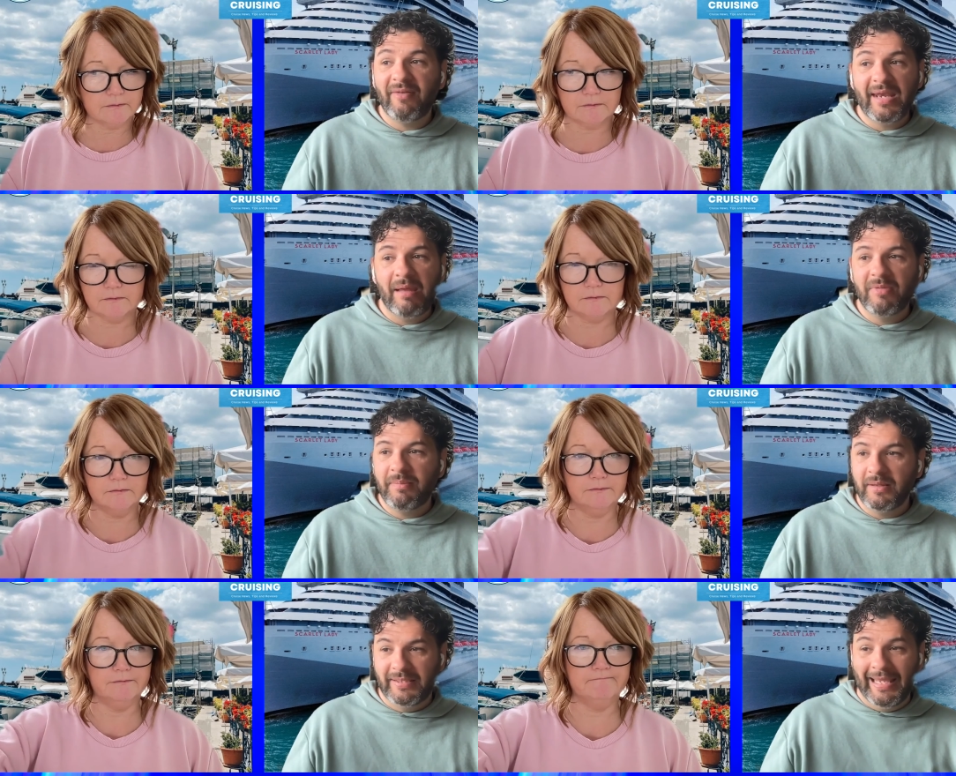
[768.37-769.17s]
Speaker 1: they haven't
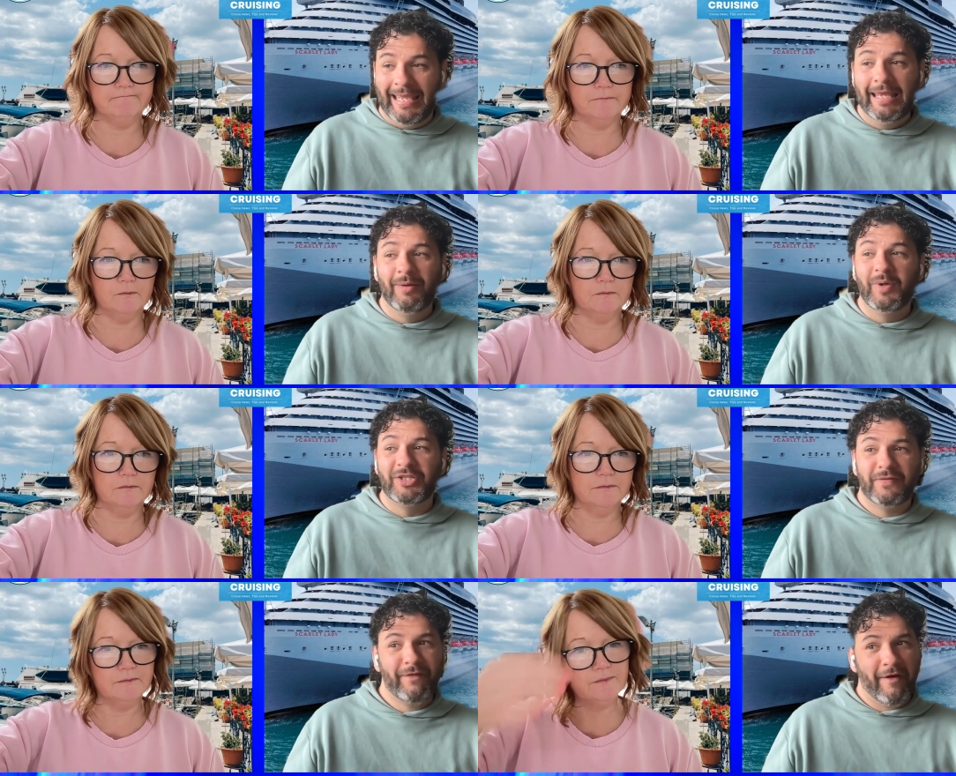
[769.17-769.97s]
named the building,
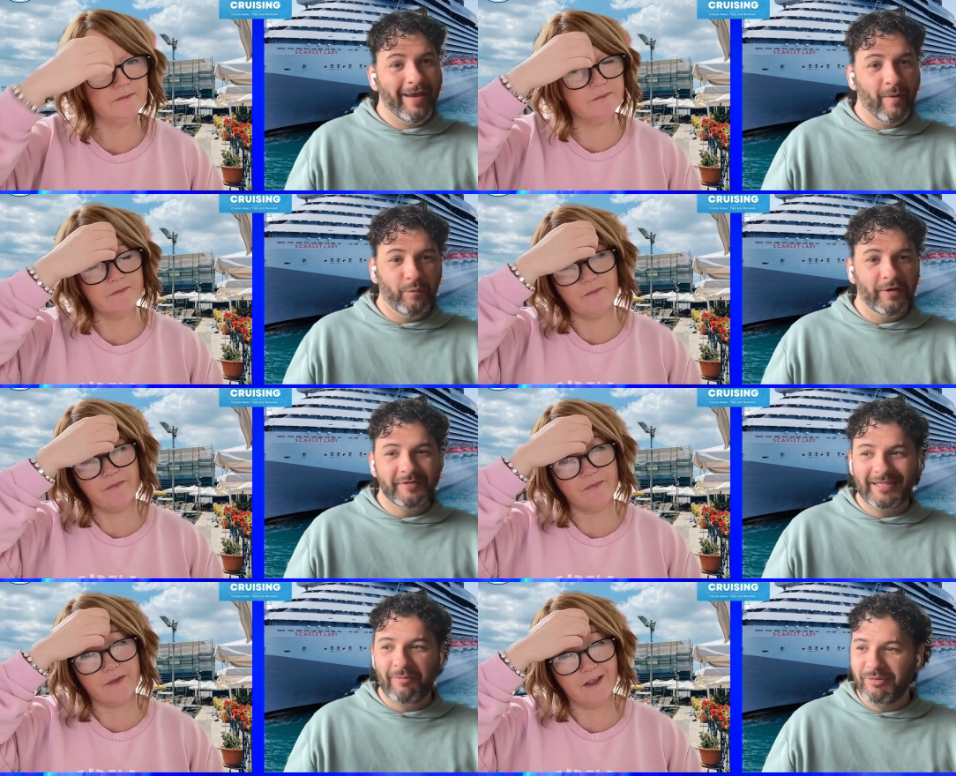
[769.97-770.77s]
which is very
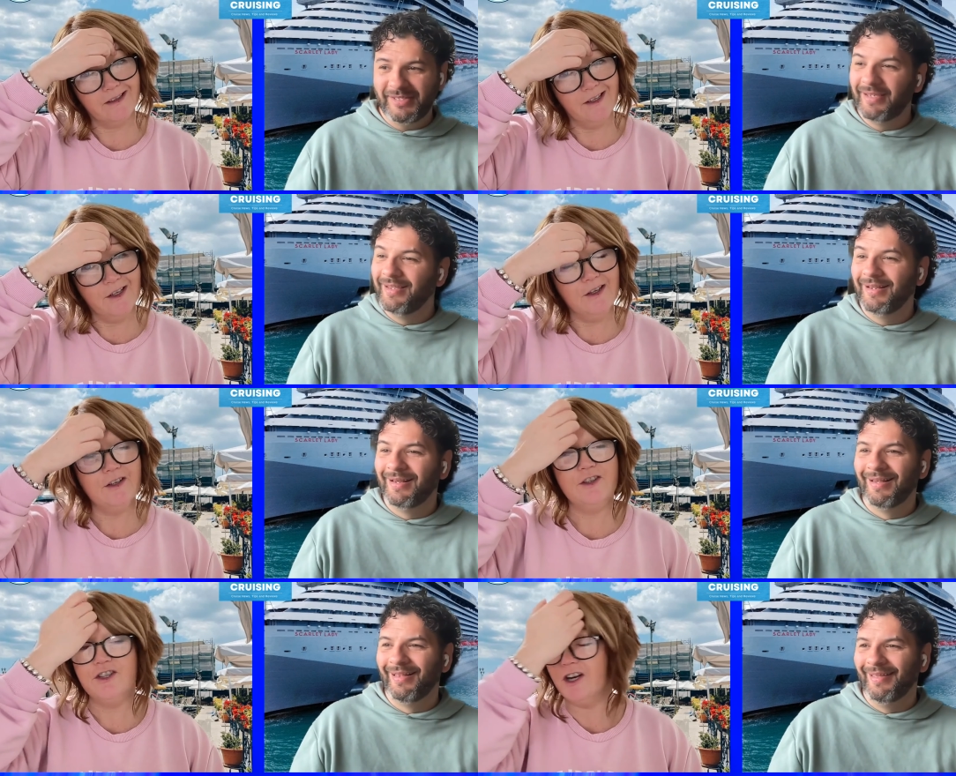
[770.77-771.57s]
helpful of Celebrity.
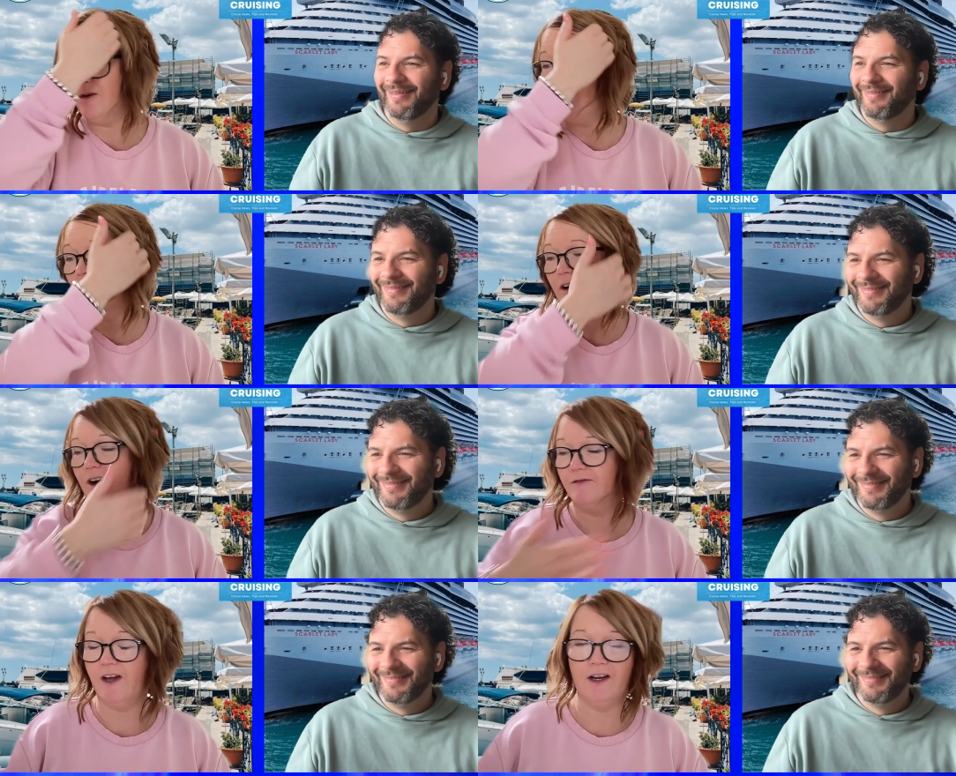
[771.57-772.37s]
Speaker 2: Do you know what?
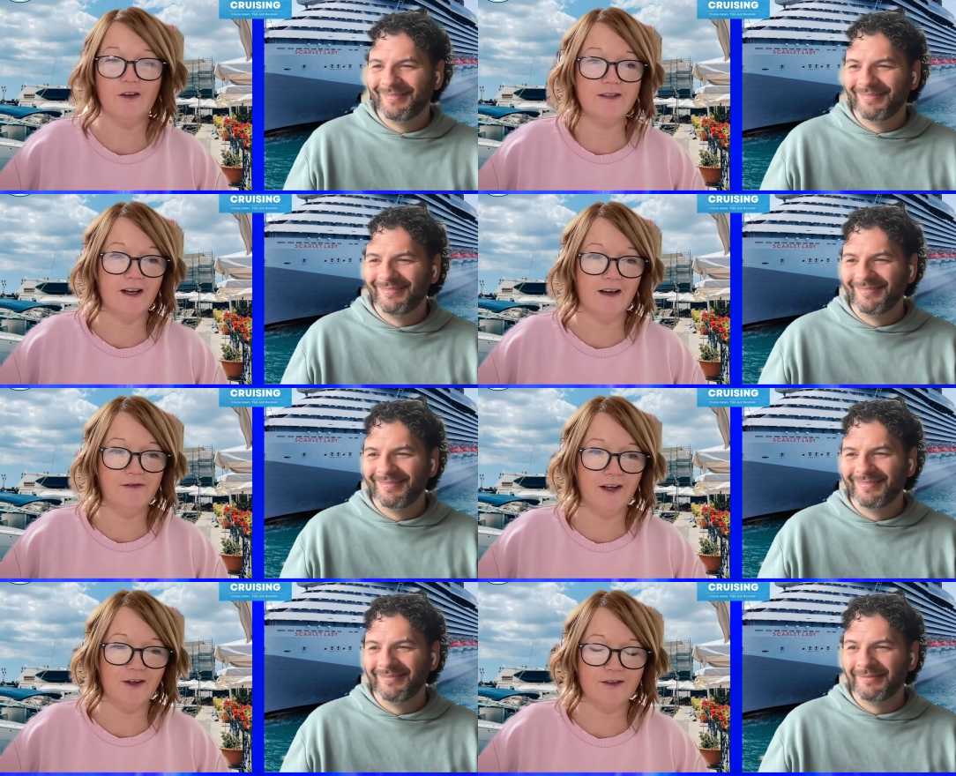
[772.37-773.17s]
I've done it
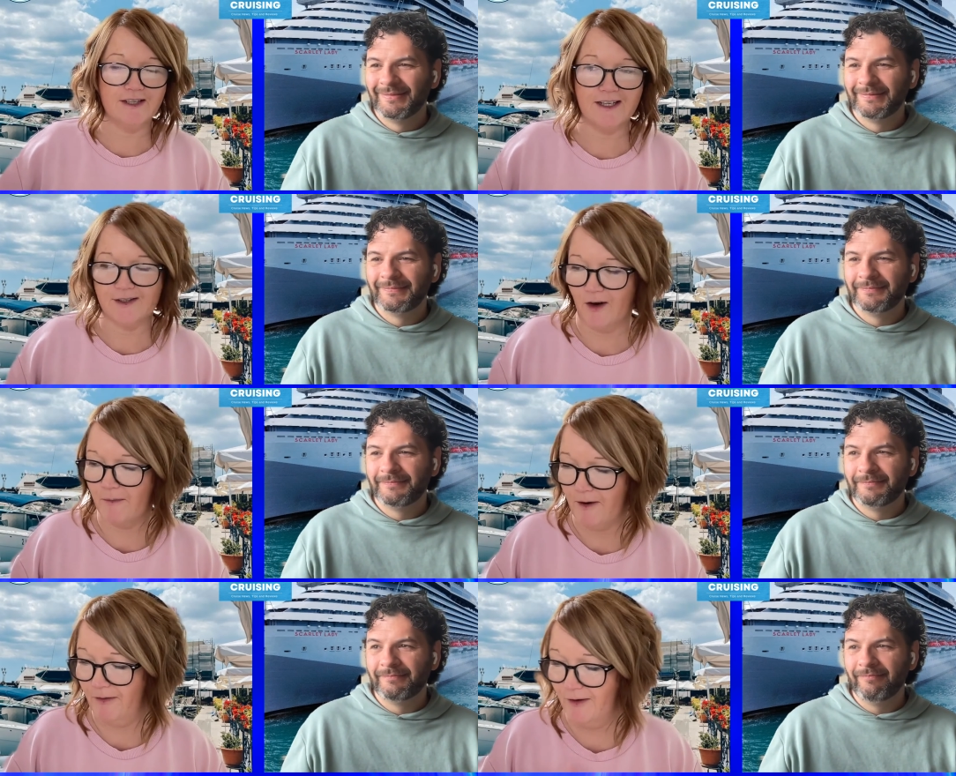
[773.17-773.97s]
on TikTok,
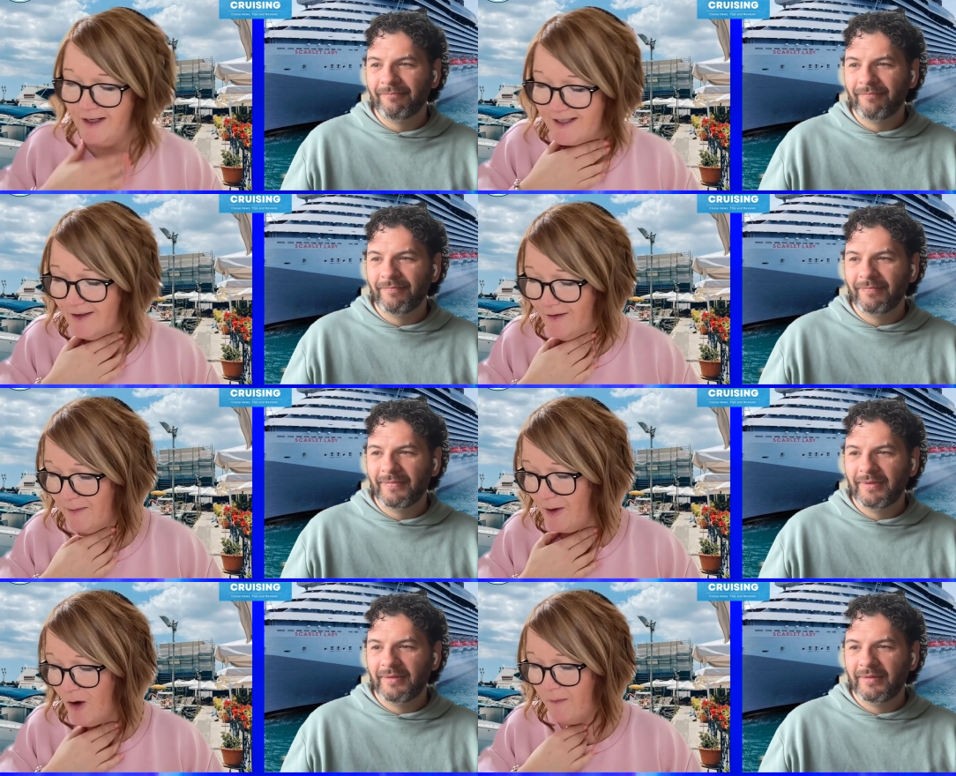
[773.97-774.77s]
but it's not on the
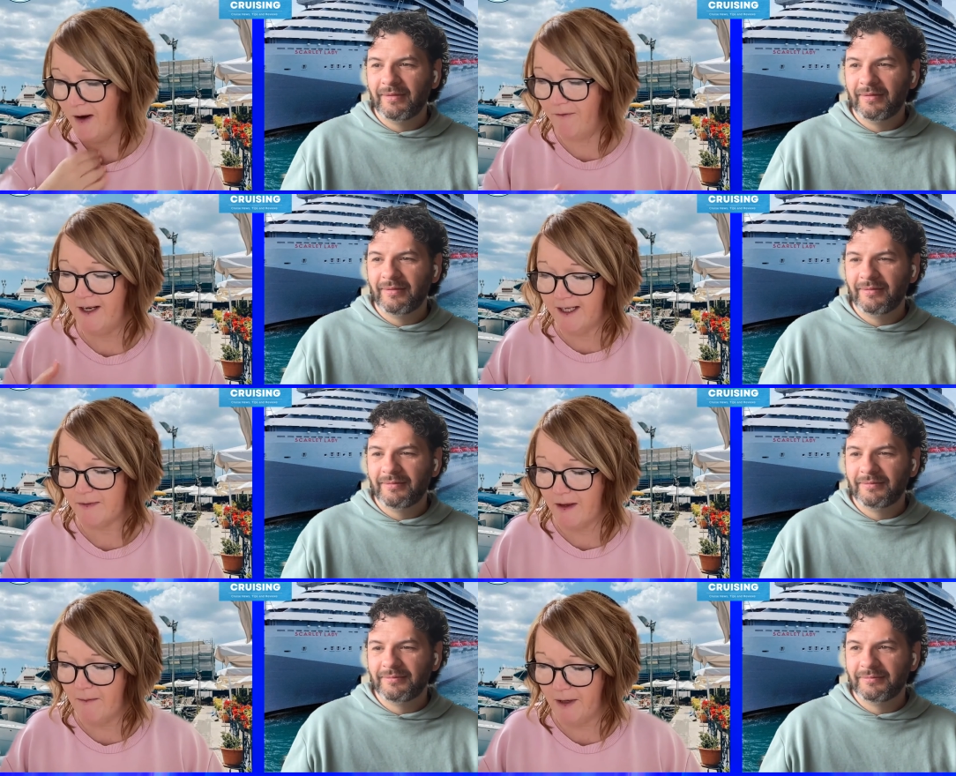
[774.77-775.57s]
blog. But I think it's
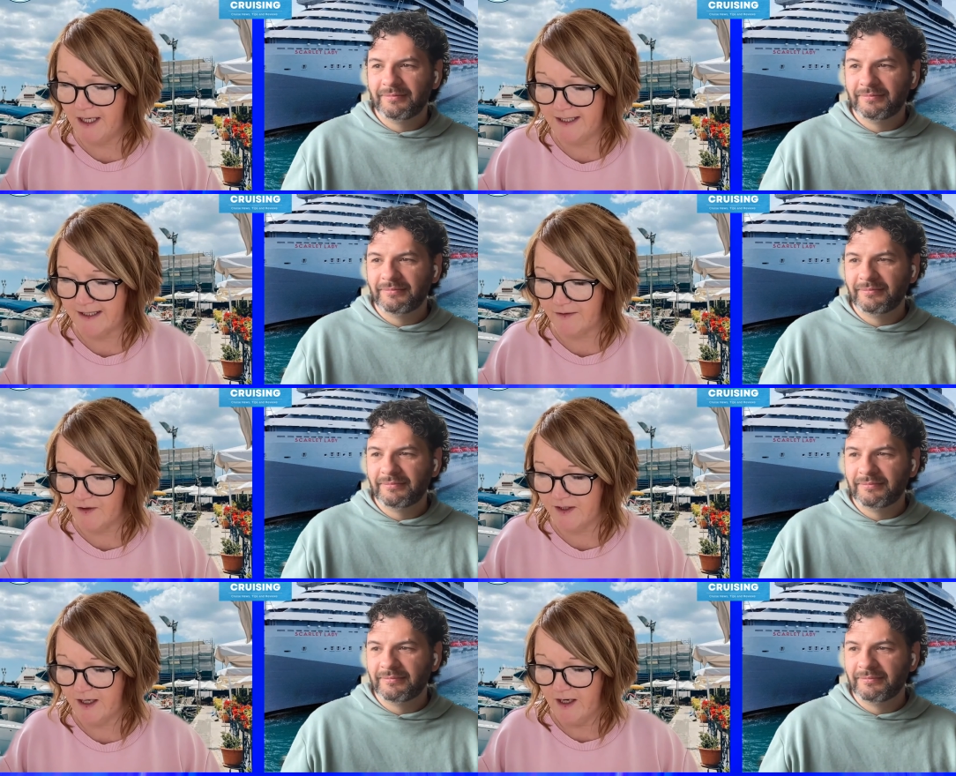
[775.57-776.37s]
one of the places I've
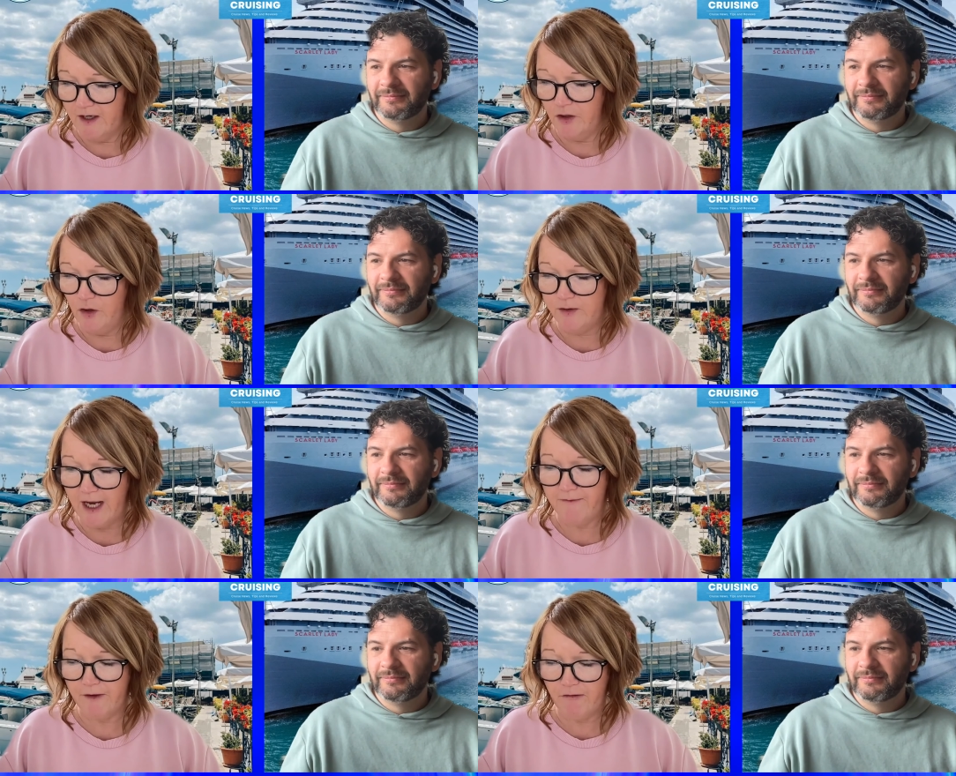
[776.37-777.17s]
just. You take for